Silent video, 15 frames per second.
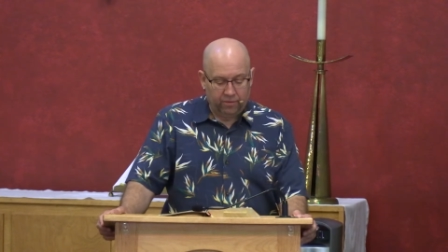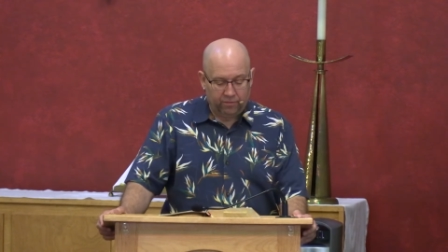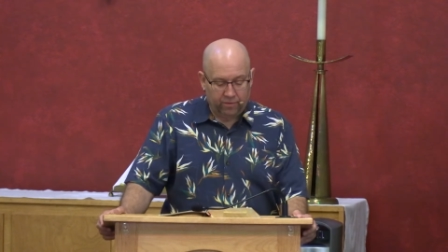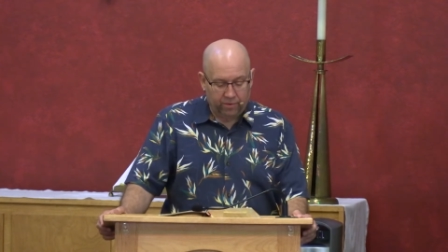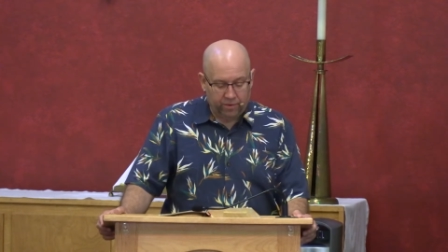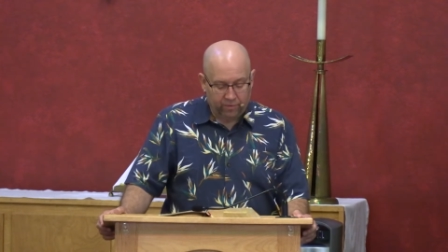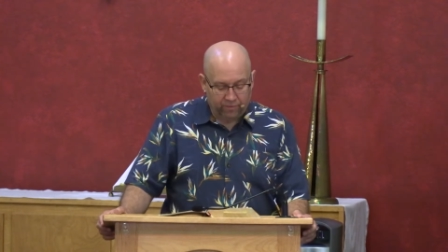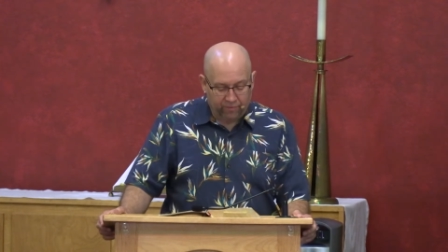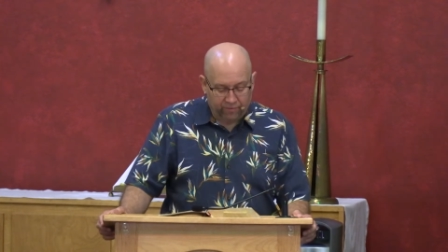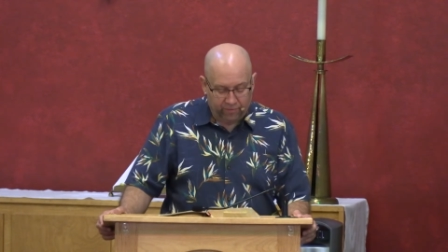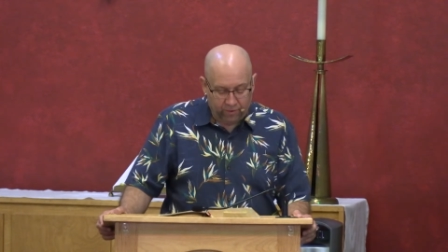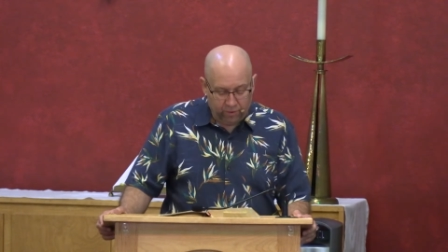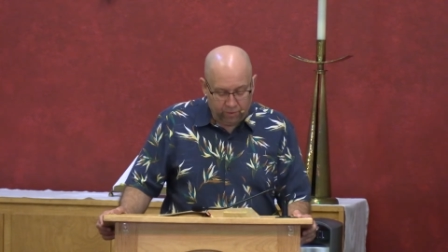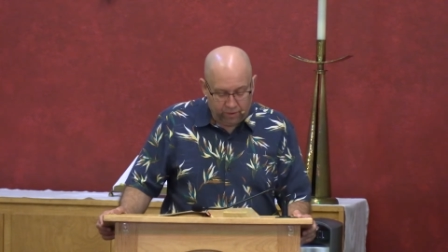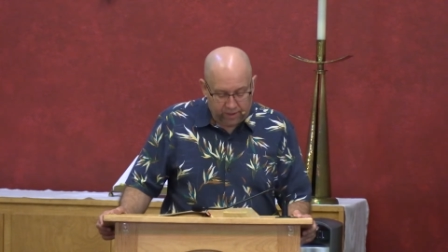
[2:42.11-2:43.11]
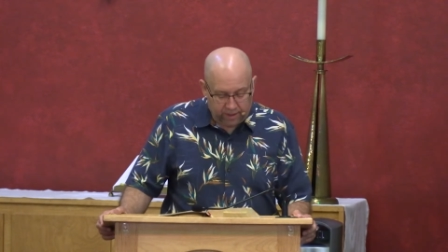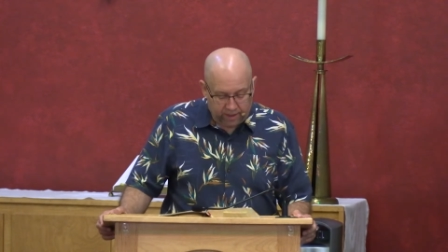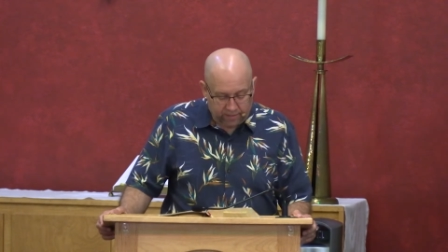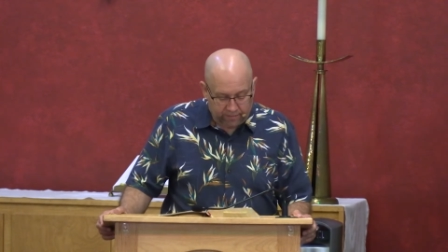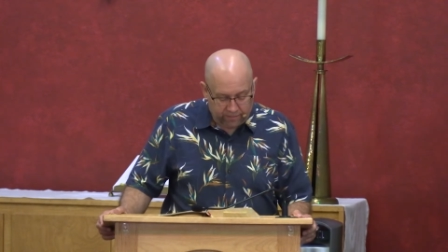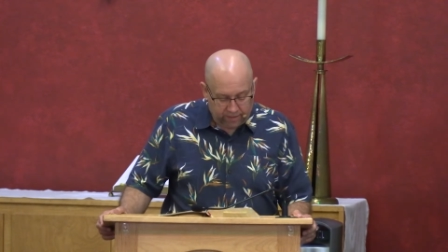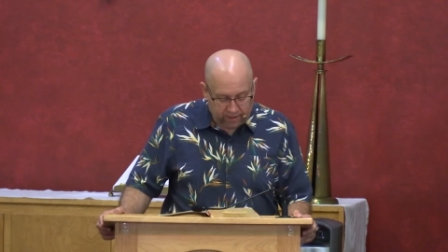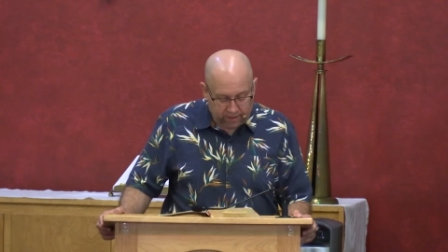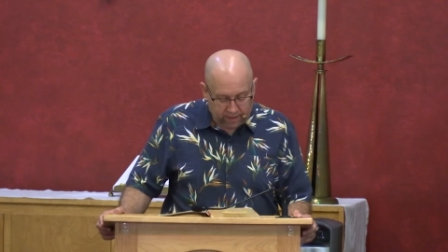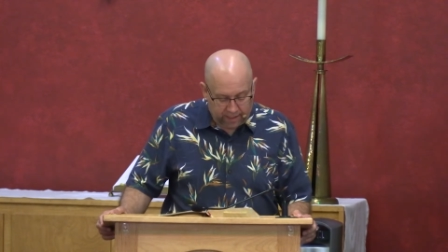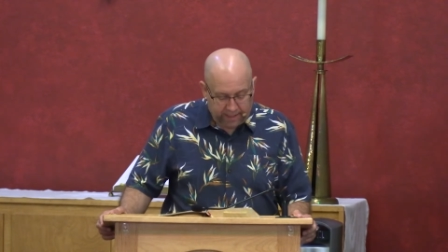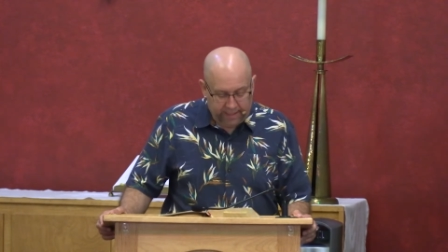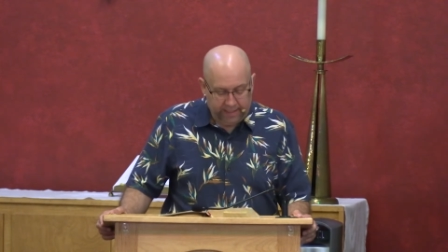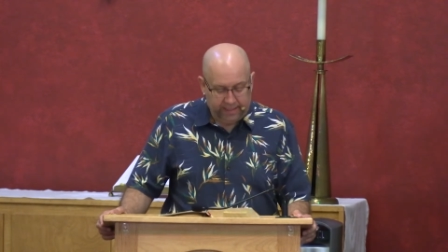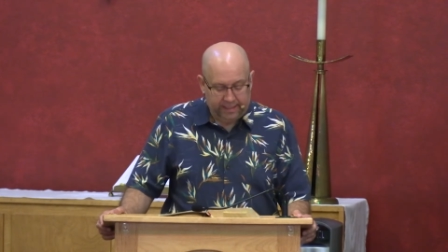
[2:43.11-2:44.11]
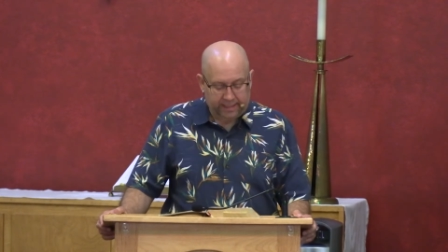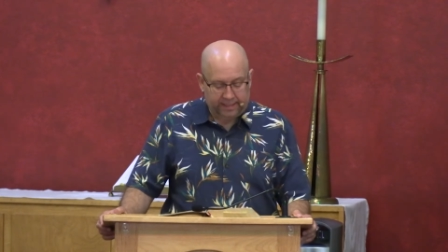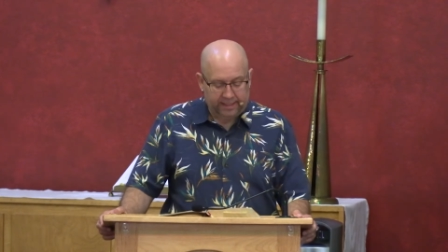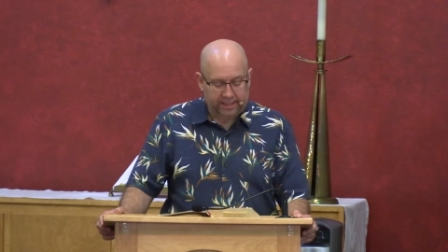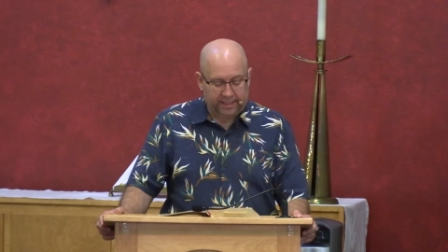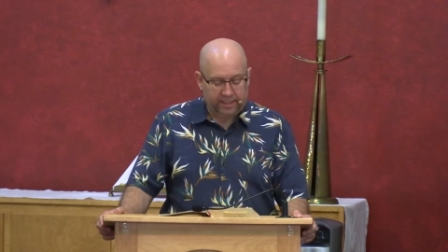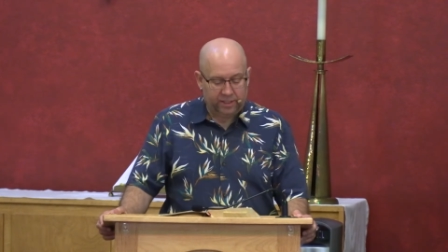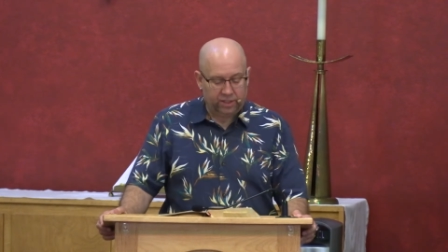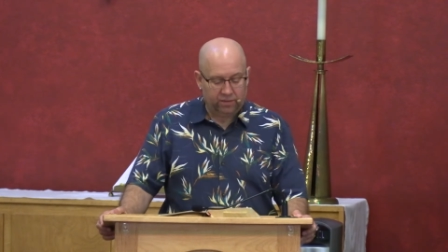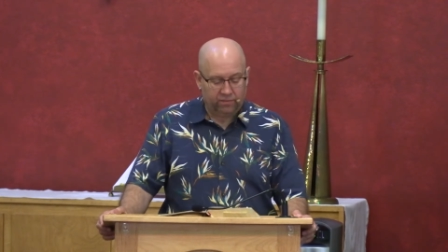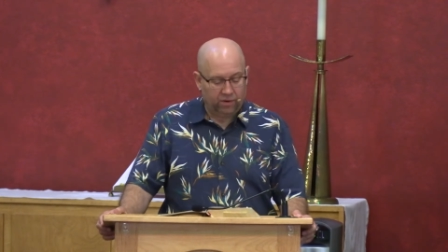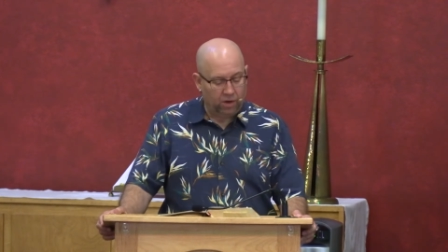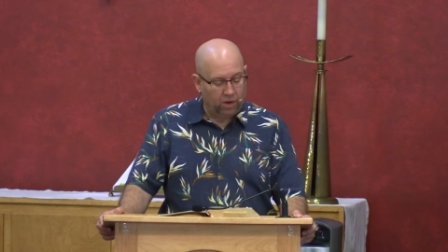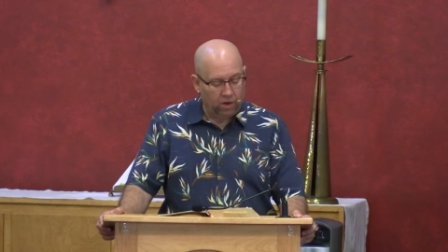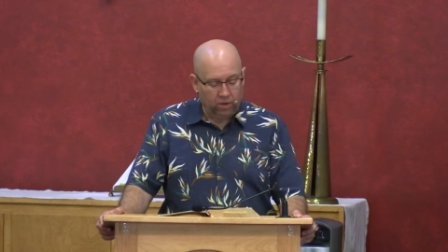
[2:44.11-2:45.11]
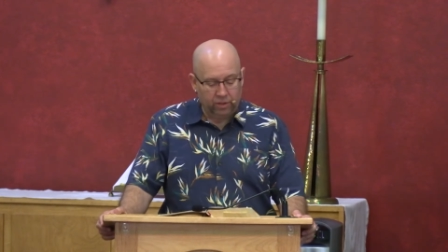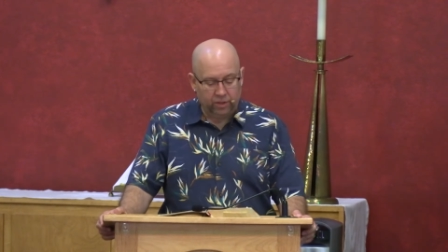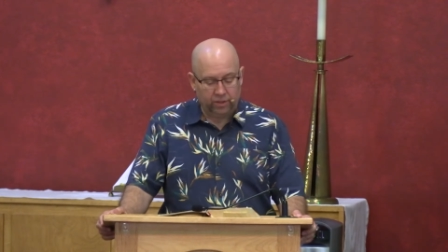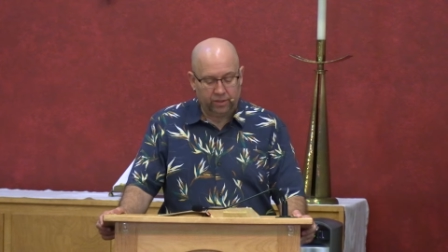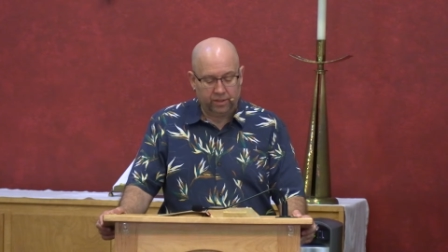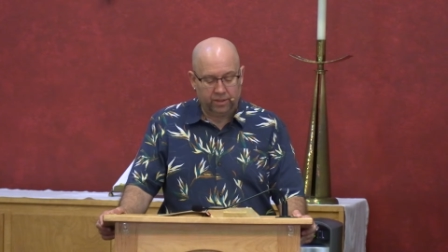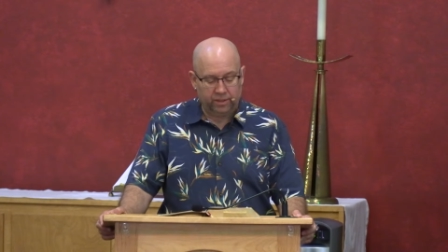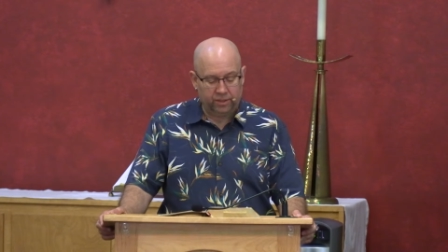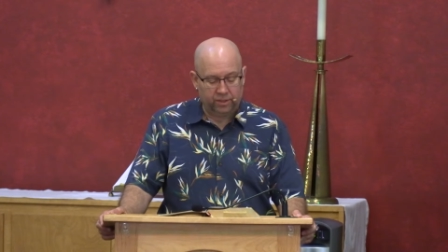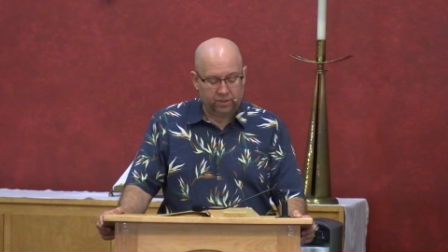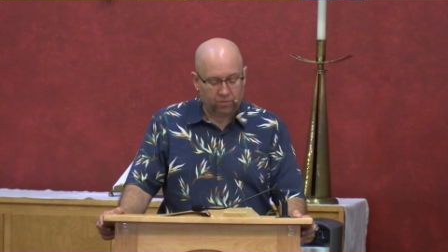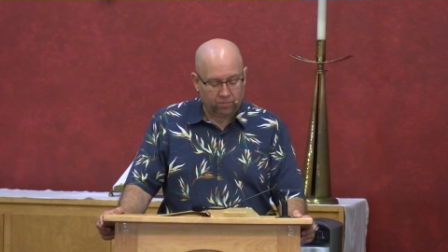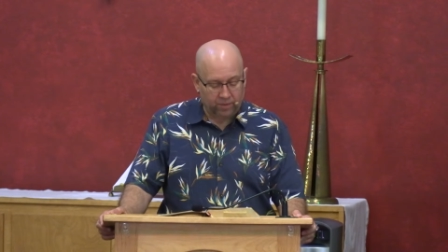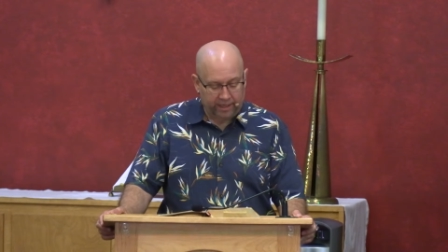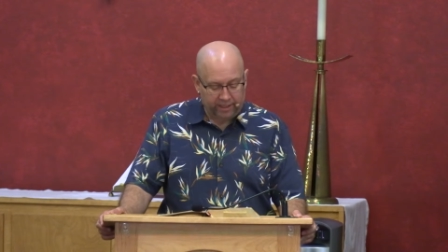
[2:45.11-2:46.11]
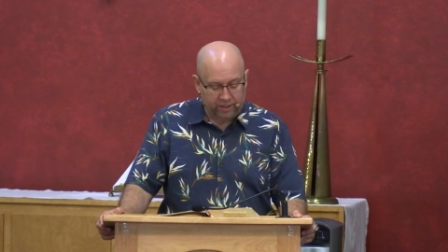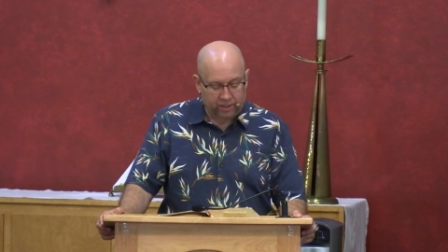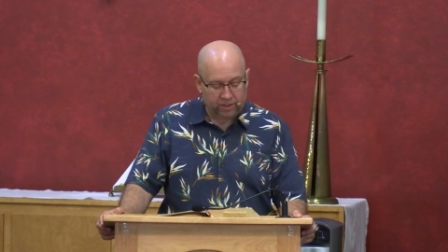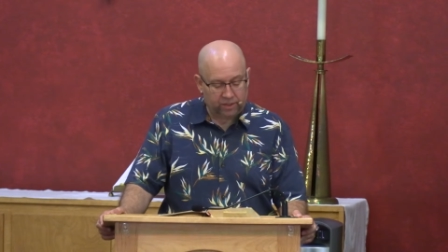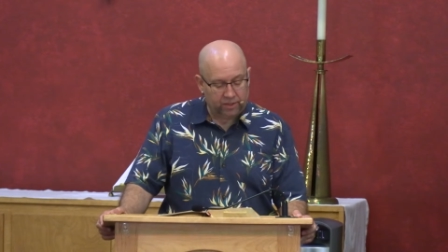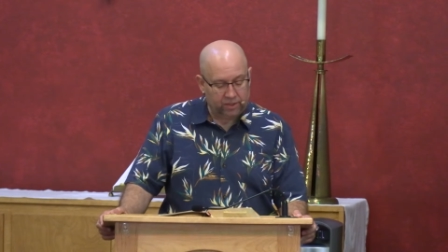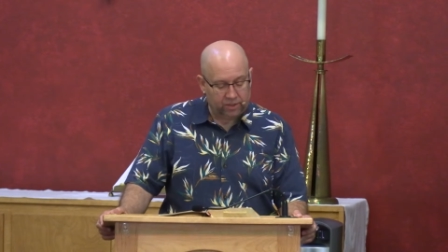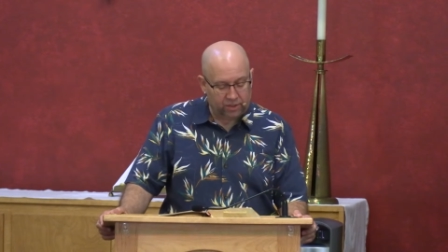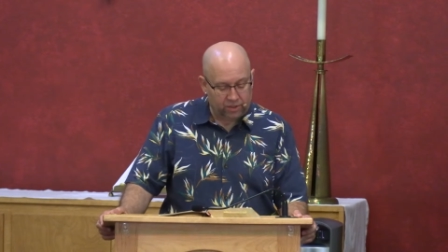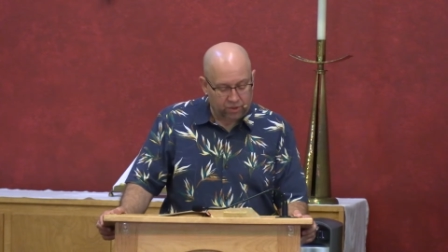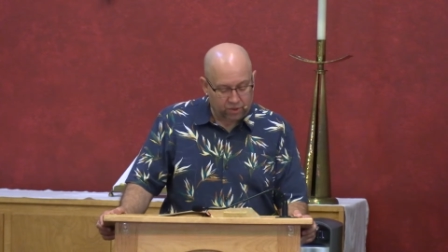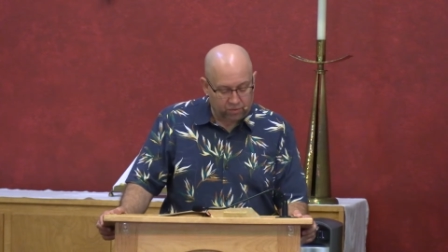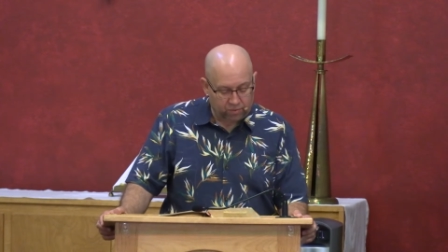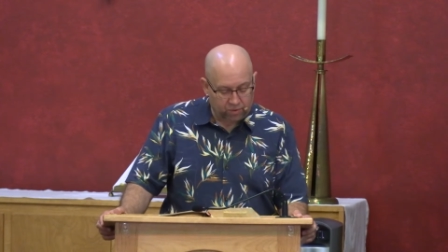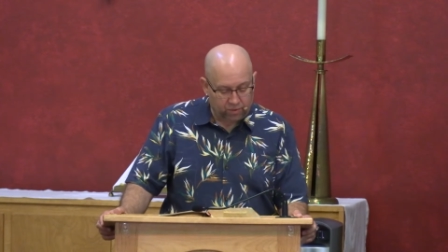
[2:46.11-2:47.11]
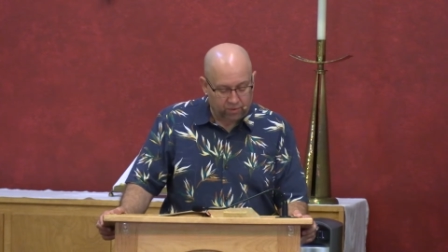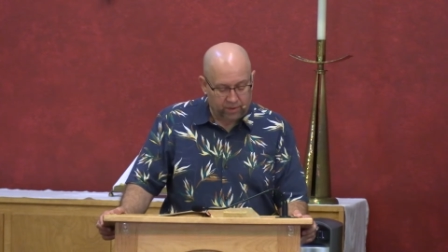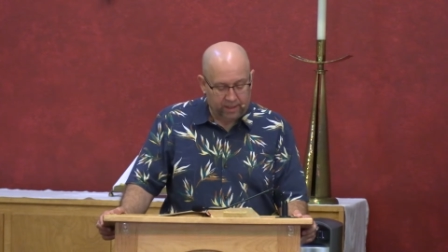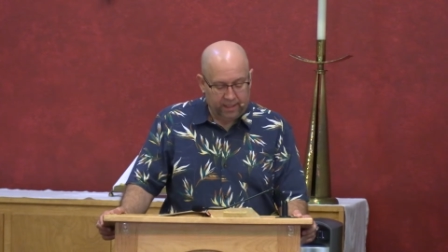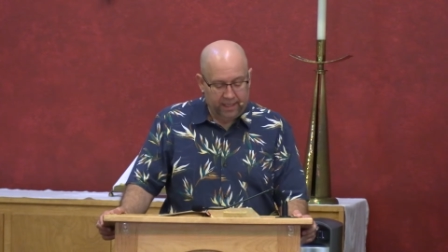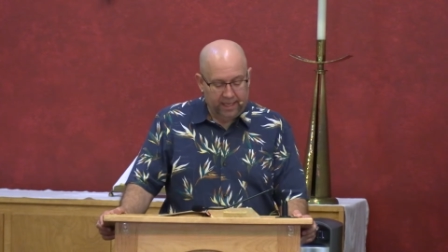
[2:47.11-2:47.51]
For the fruit of the light consists of all goodness, righteousness, and truth,